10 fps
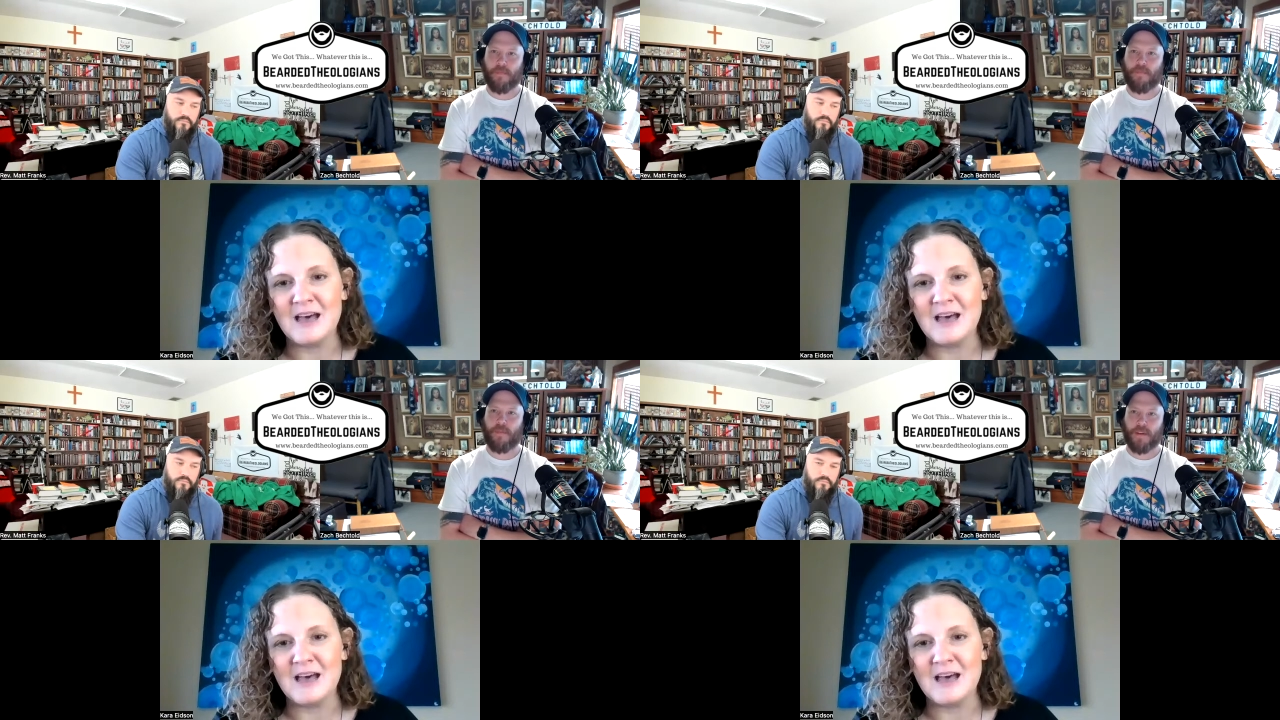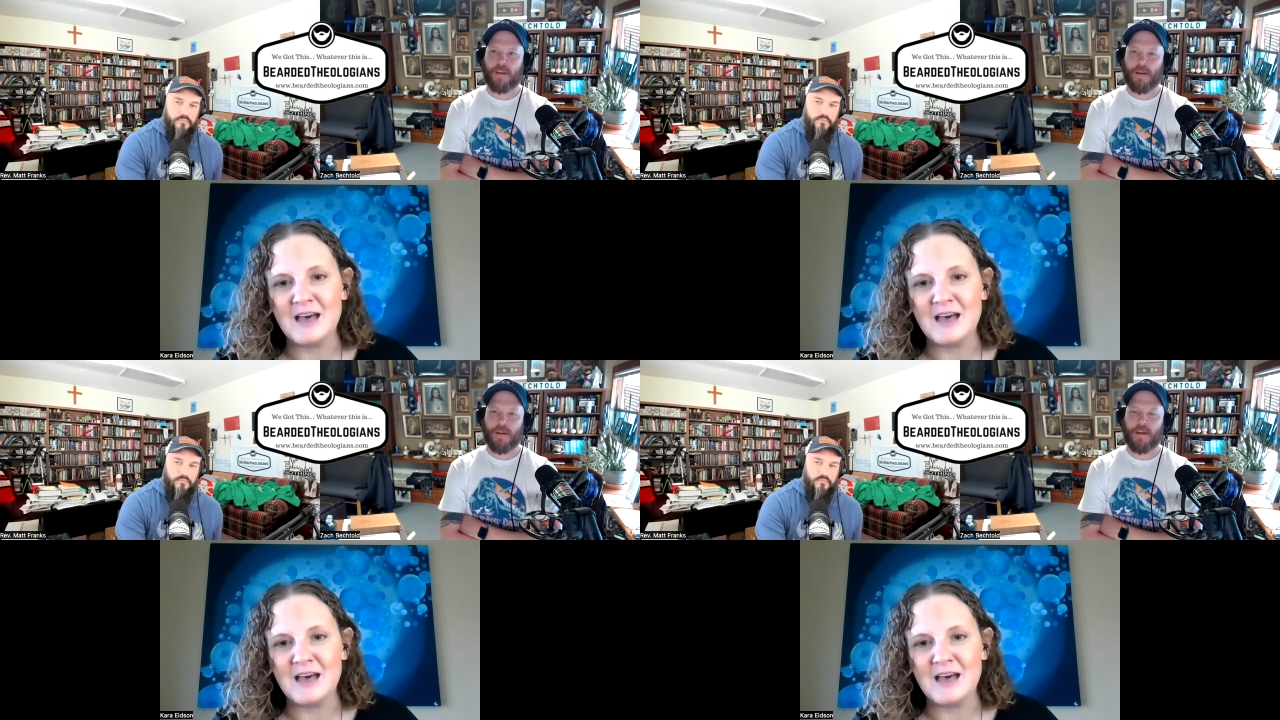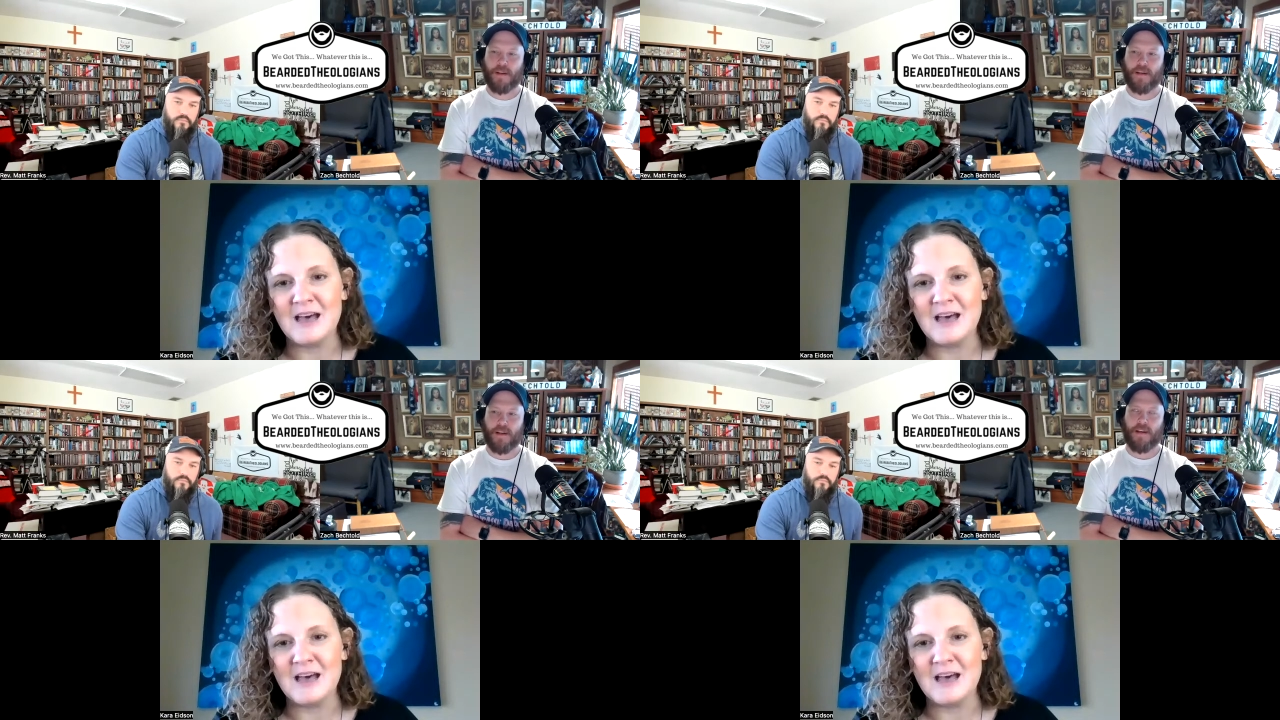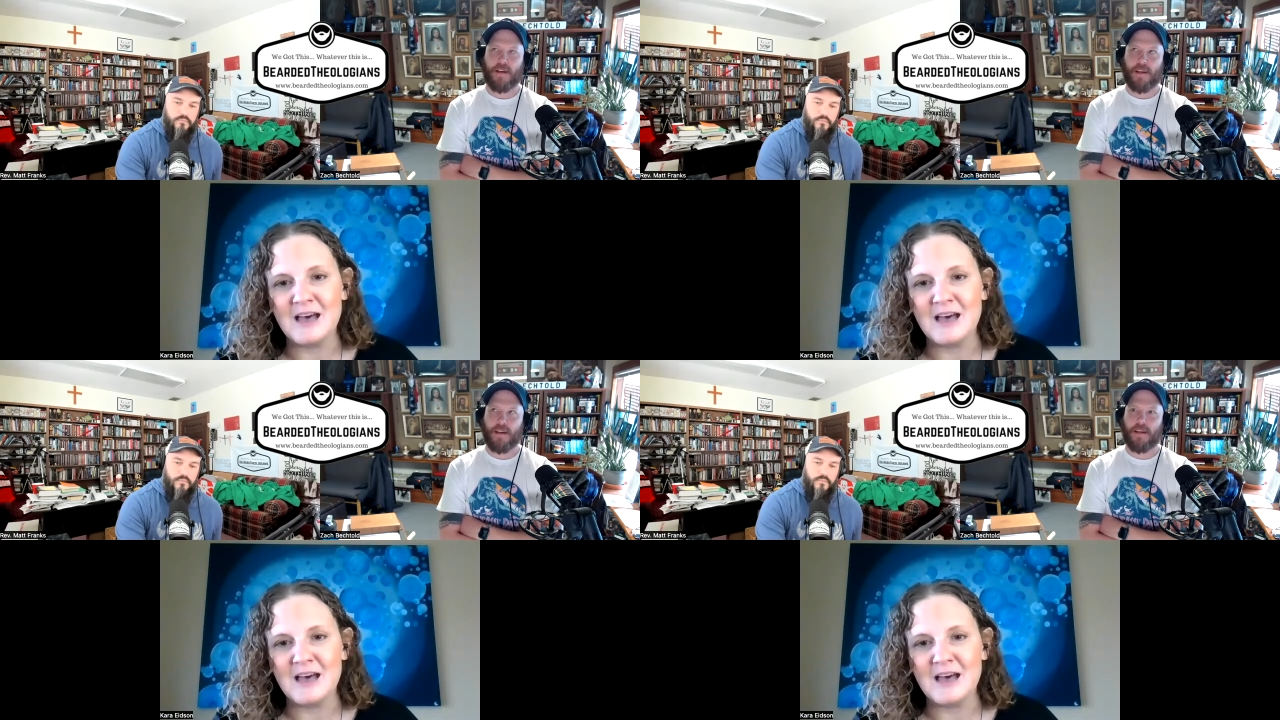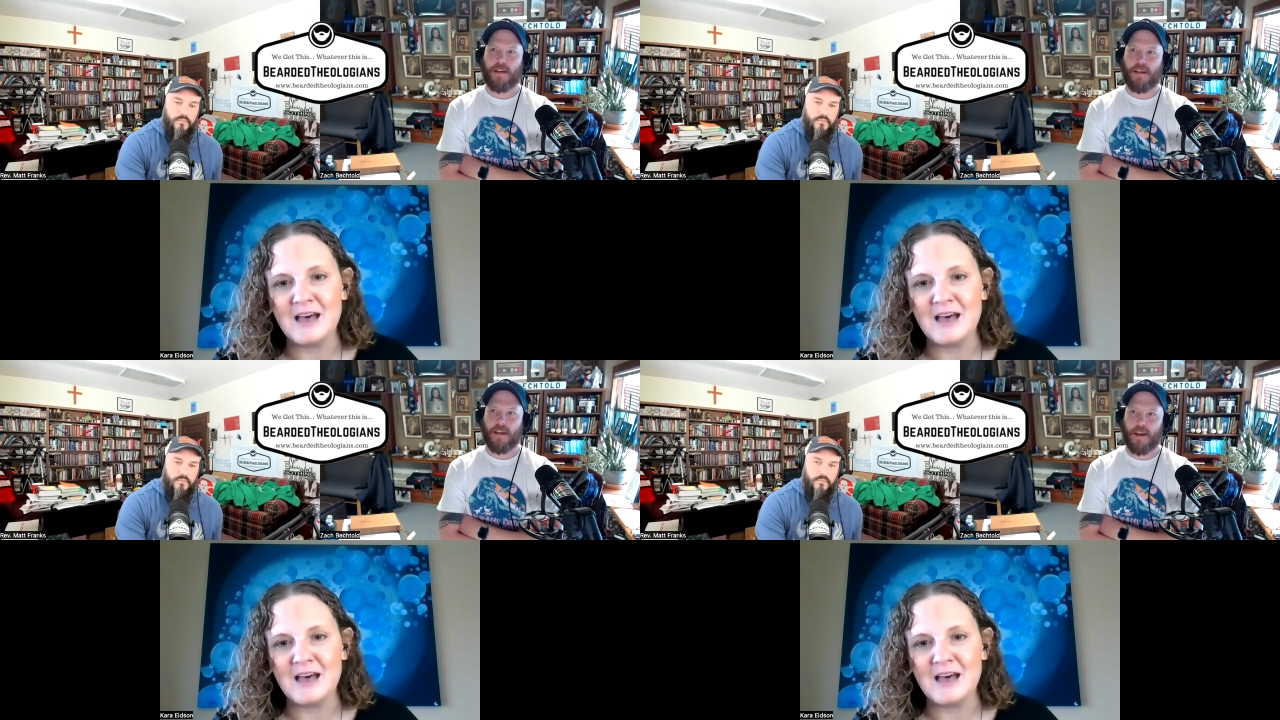
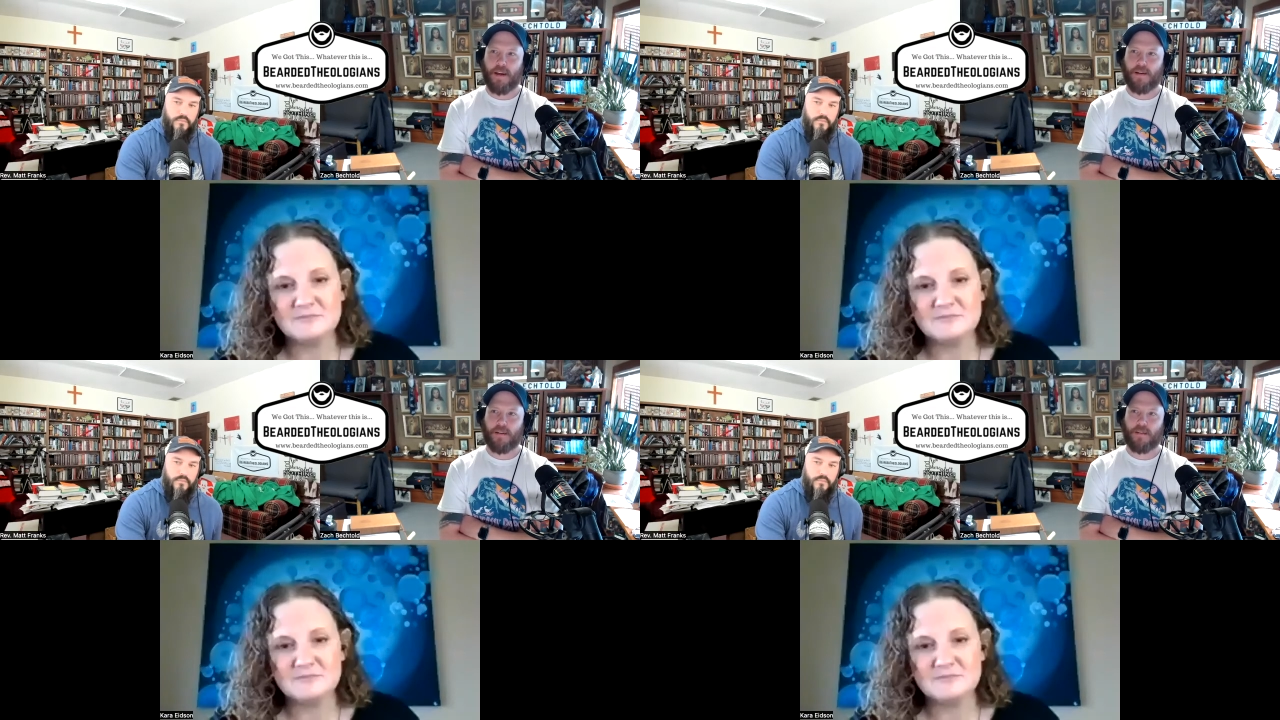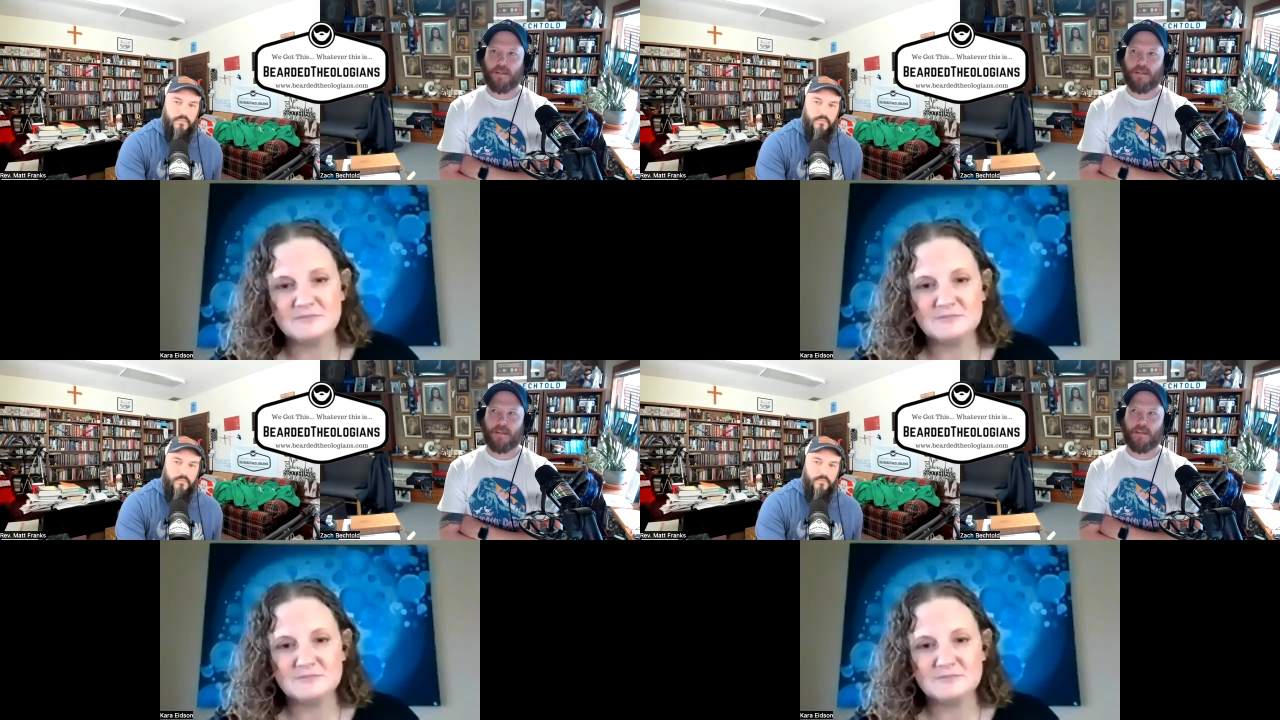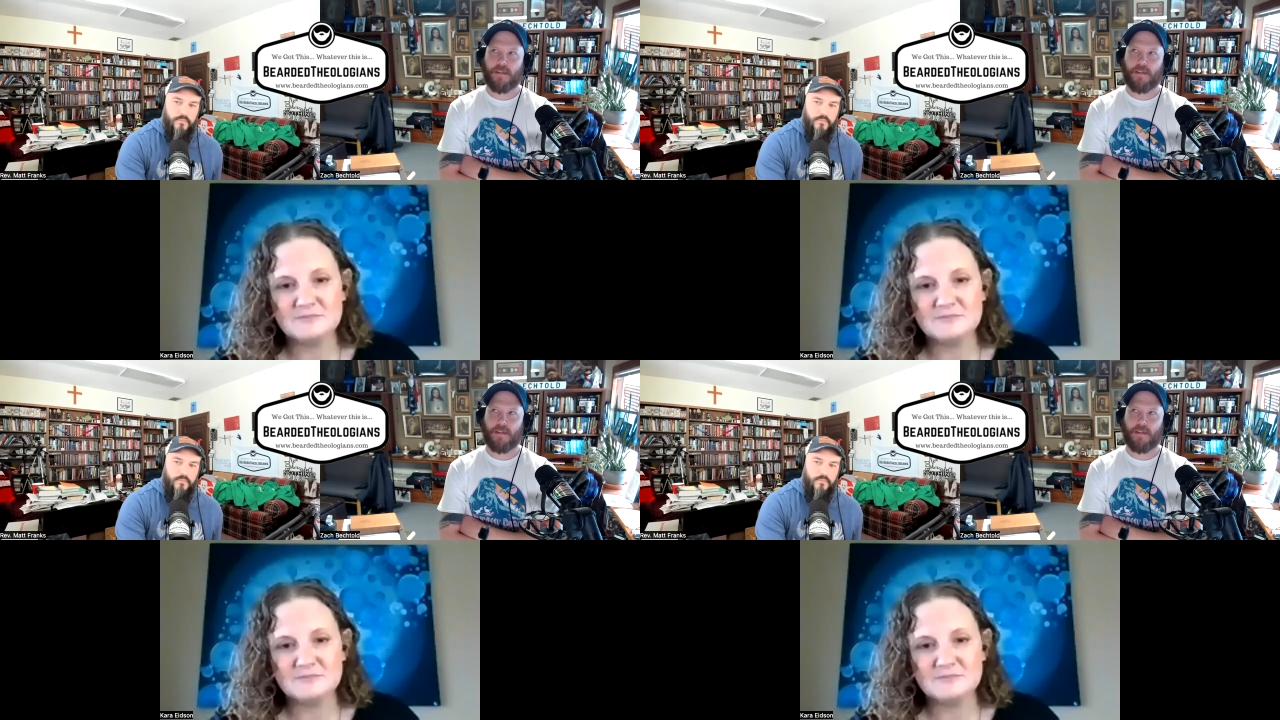Nobody speaks.